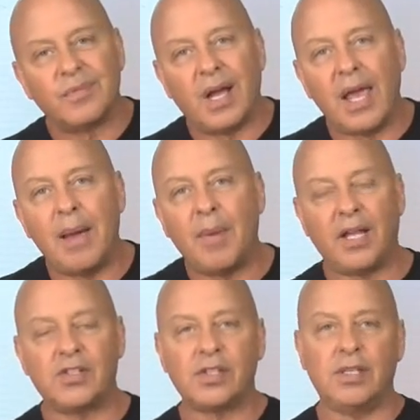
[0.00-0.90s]
am I
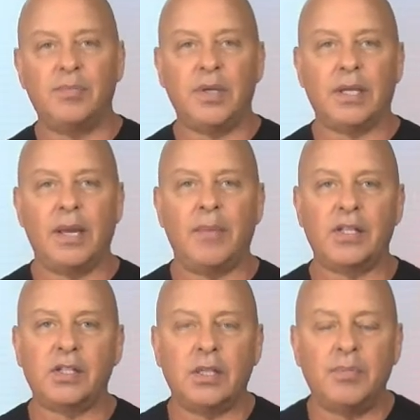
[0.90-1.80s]
sleeping? Am I
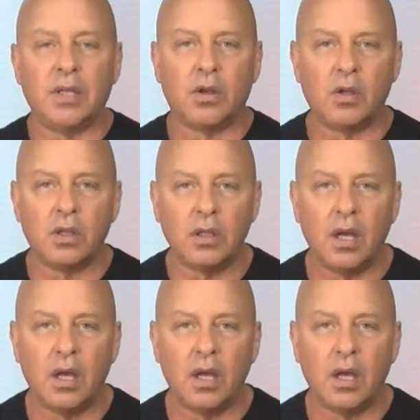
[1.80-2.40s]
sleeping?